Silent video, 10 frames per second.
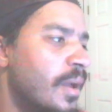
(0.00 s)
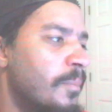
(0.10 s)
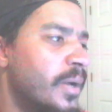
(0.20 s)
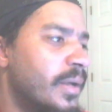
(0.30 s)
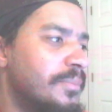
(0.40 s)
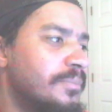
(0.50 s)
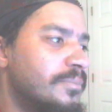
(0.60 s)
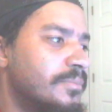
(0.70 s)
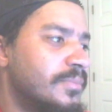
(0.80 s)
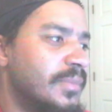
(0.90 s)
But
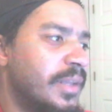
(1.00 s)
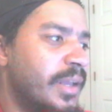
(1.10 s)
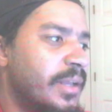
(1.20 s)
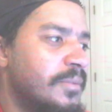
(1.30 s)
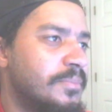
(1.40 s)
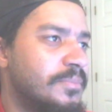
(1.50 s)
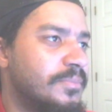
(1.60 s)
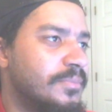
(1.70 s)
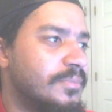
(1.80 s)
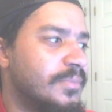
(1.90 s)
hey,
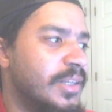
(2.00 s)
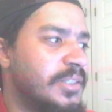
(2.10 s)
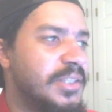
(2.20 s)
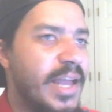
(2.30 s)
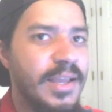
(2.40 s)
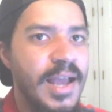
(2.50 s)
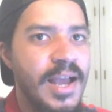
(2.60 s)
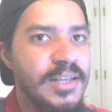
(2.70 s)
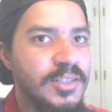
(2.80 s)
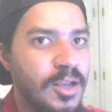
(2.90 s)
it's that
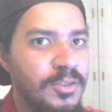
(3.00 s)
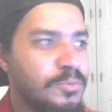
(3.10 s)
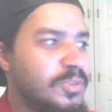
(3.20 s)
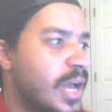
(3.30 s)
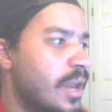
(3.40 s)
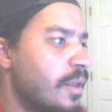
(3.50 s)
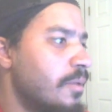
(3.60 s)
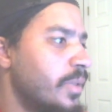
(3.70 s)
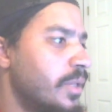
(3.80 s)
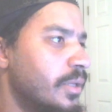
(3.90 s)
guy's loss,
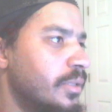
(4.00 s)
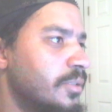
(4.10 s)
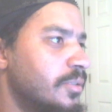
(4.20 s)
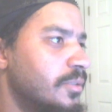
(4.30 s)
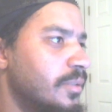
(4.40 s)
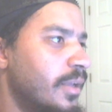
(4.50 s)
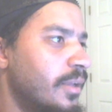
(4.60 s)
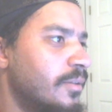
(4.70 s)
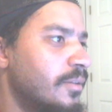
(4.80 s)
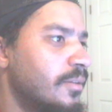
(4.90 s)
Utada, because like,